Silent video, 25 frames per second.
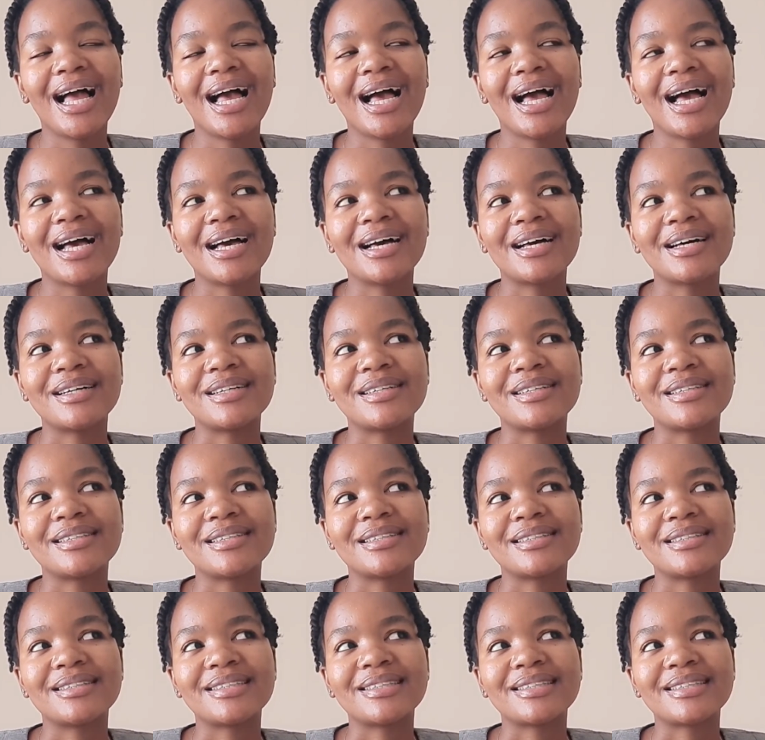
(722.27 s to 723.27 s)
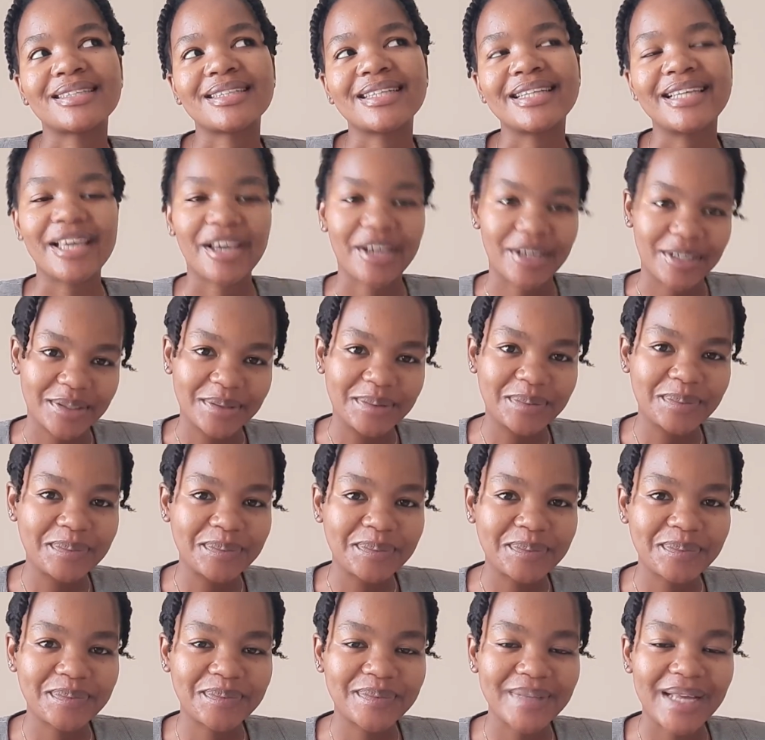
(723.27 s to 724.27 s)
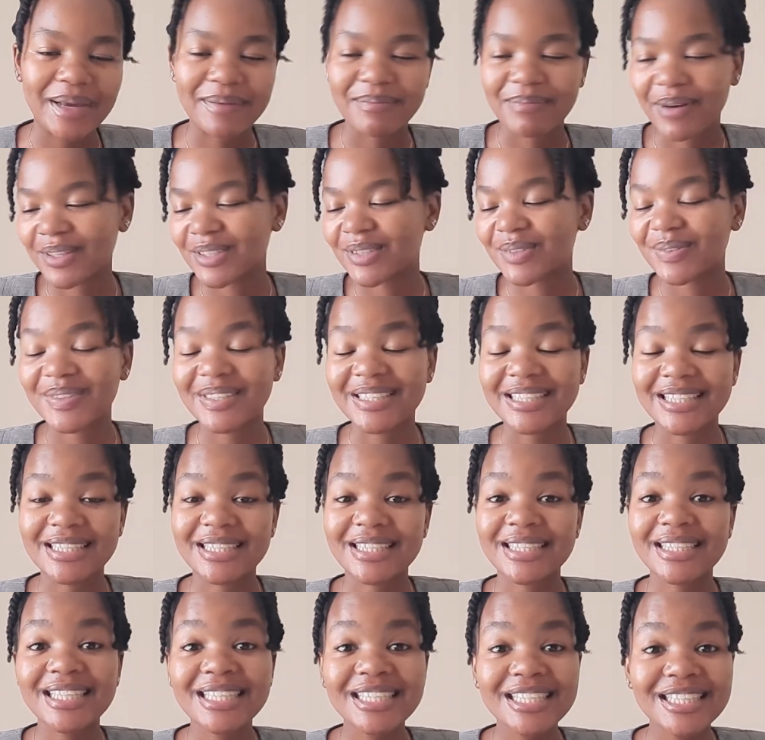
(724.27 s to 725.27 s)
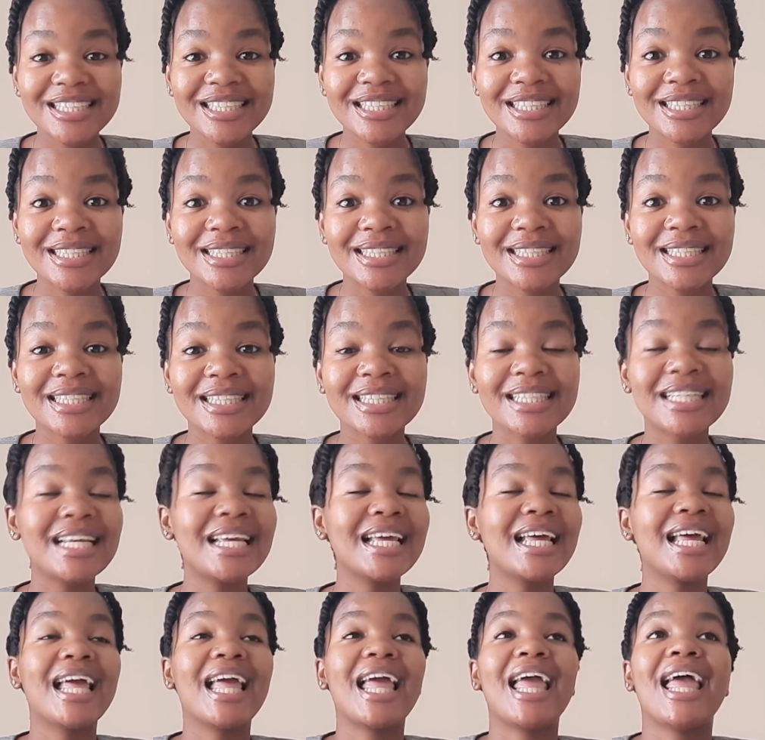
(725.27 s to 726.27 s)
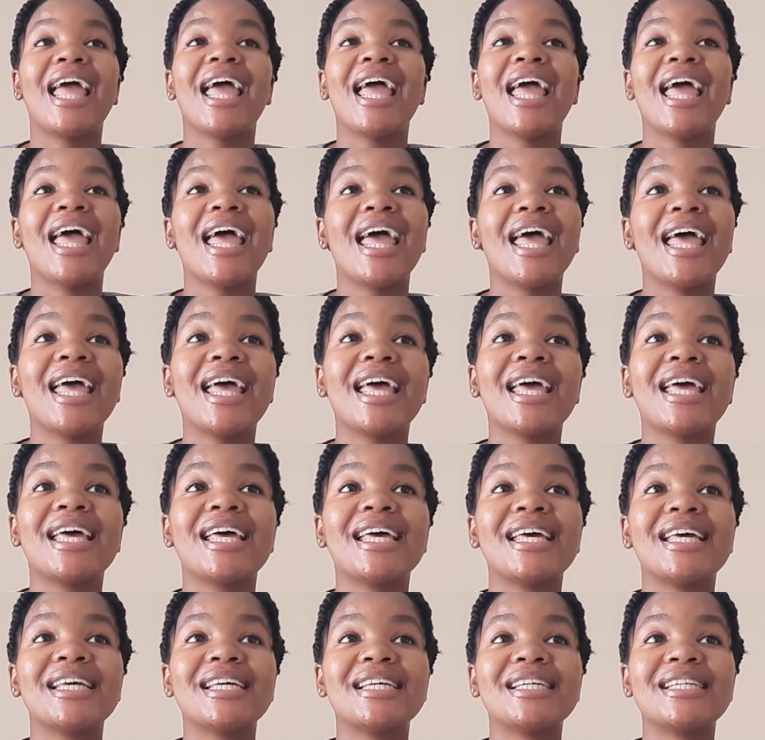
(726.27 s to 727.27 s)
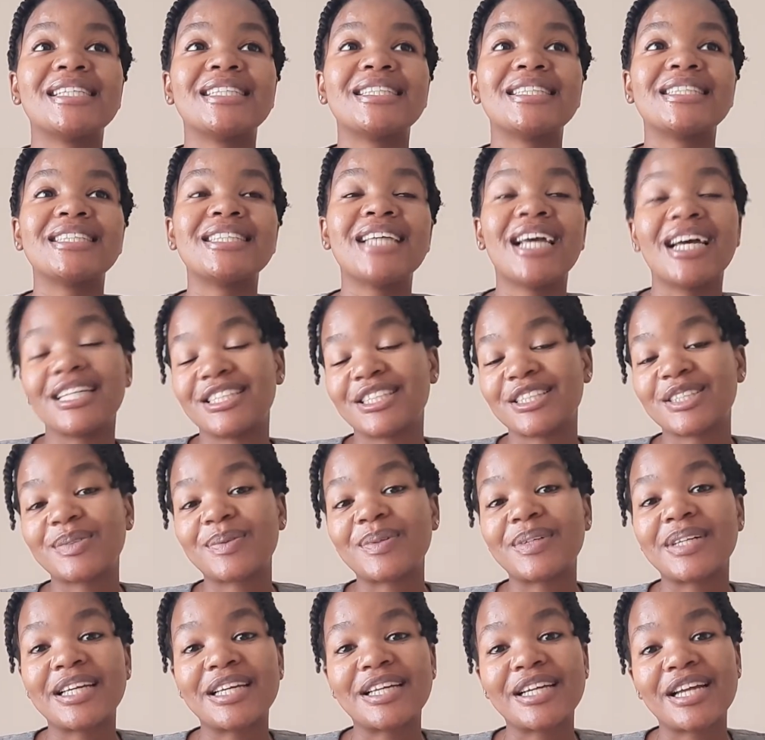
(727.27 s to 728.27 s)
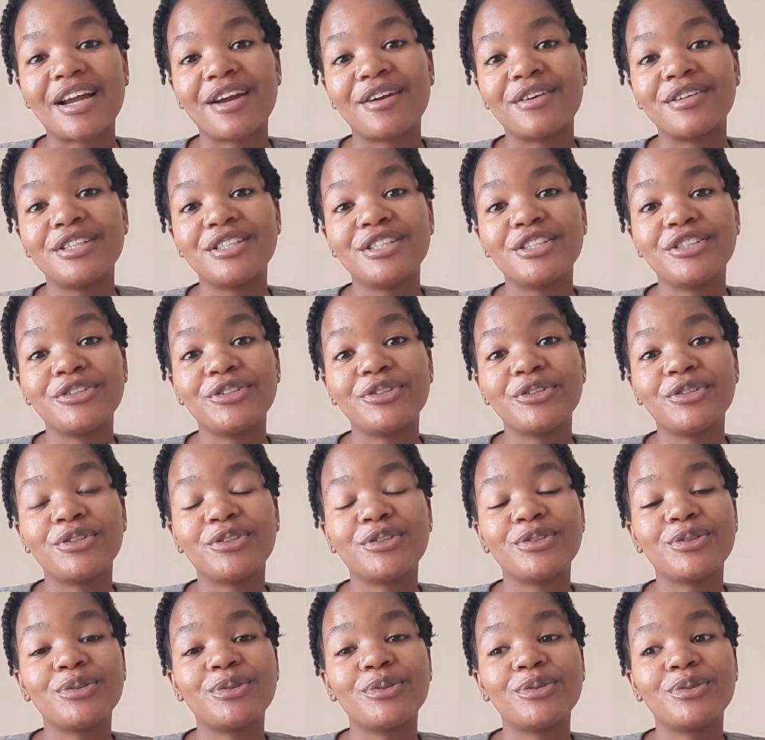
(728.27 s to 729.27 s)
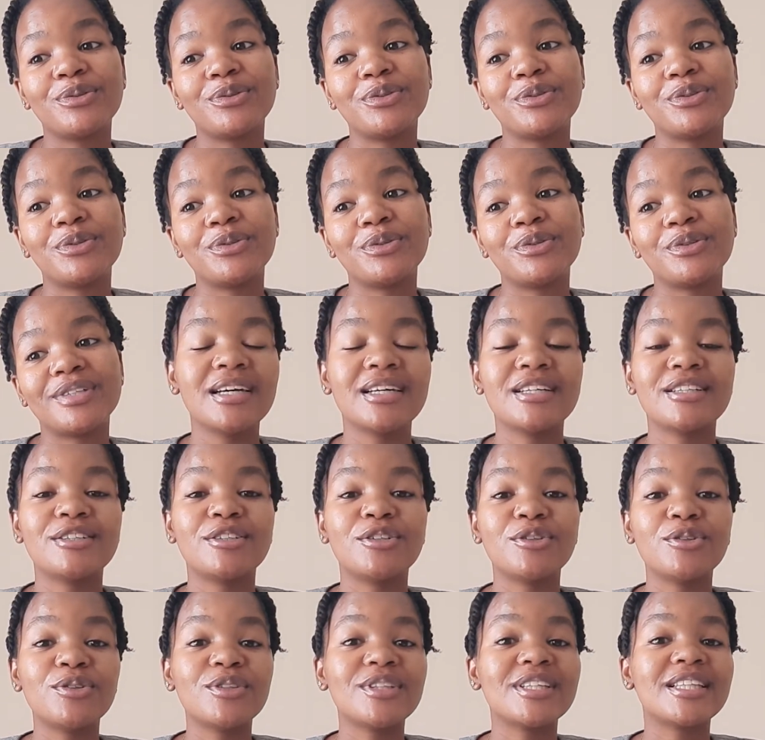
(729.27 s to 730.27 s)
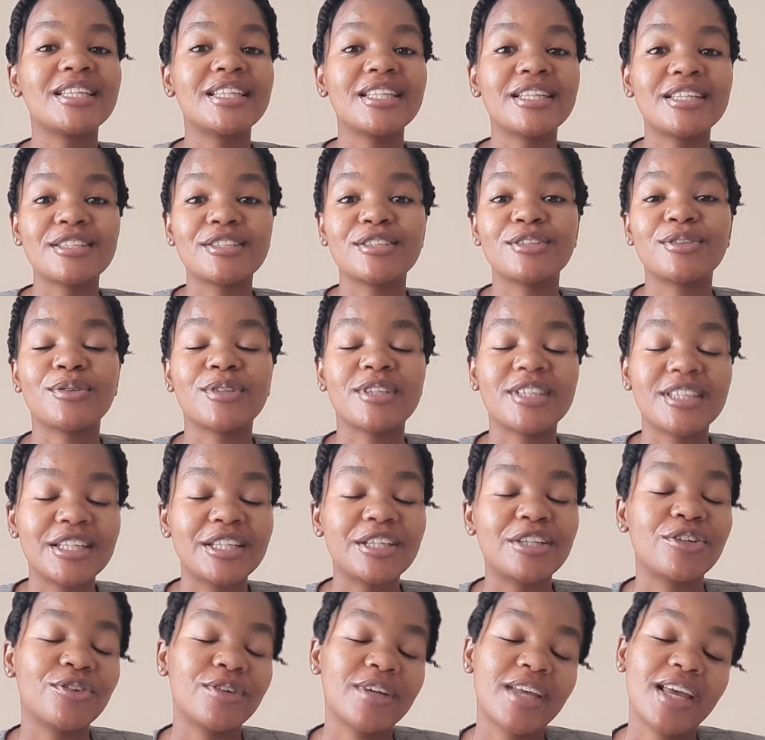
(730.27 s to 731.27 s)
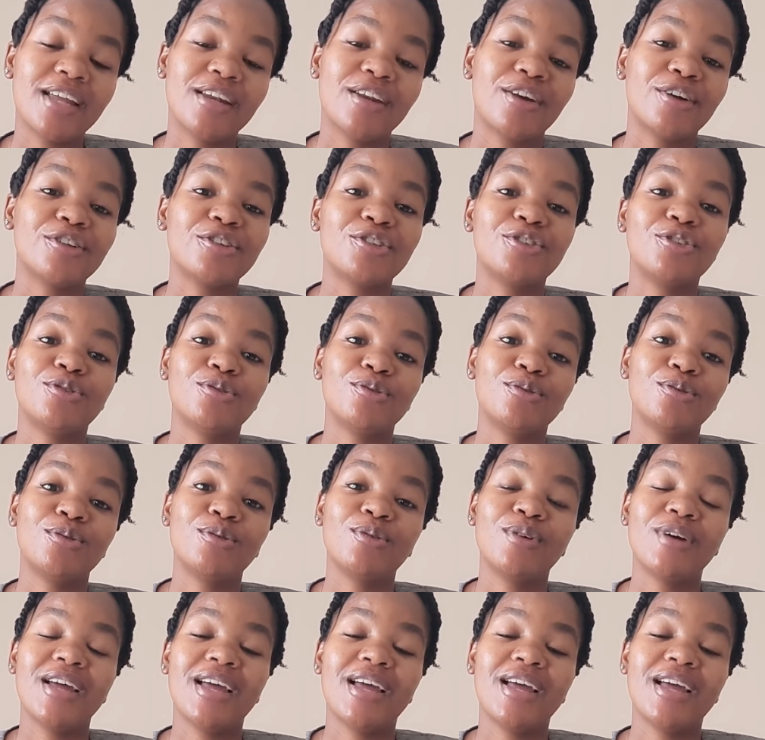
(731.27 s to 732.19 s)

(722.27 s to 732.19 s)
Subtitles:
I passed with distinction, and I just want to encourage you to do the things you think you cannot do.